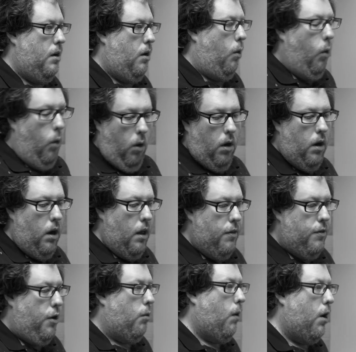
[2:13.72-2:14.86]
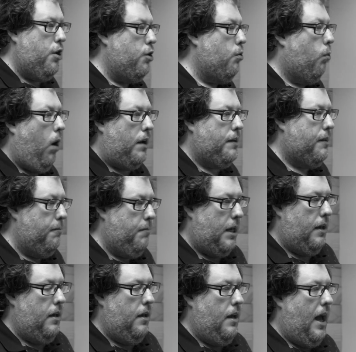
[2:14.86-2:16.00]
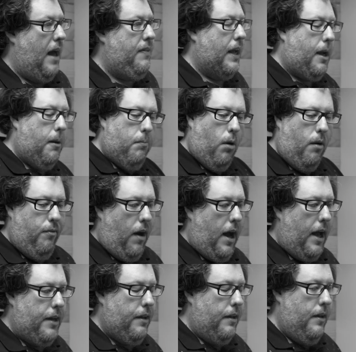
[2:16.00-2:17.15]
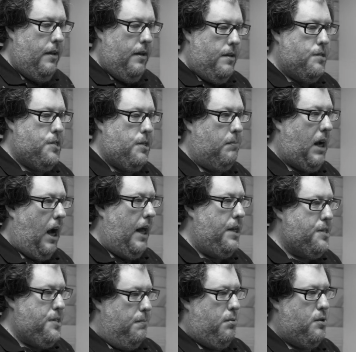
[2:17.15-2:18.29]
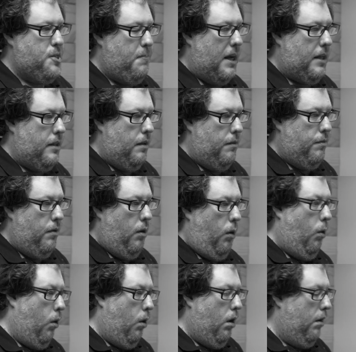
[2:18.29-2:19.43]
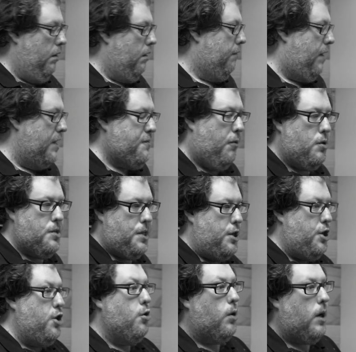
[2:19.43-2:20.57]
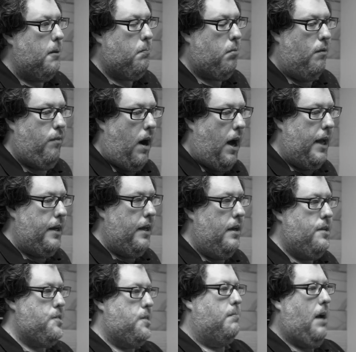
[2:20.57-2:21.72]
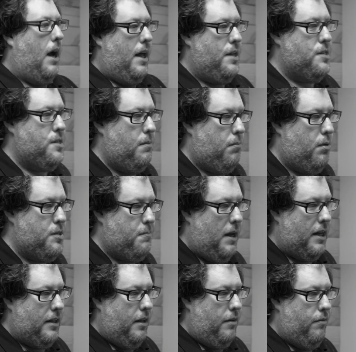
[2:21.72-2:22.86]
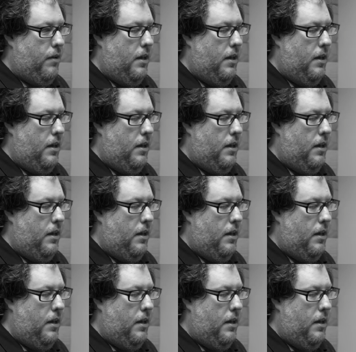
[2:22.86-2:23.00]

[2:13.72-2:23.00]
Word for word: or they're where you want to be, and they could provide some guidance and perspective. Or vice versa, you can provide some guidance and perspective.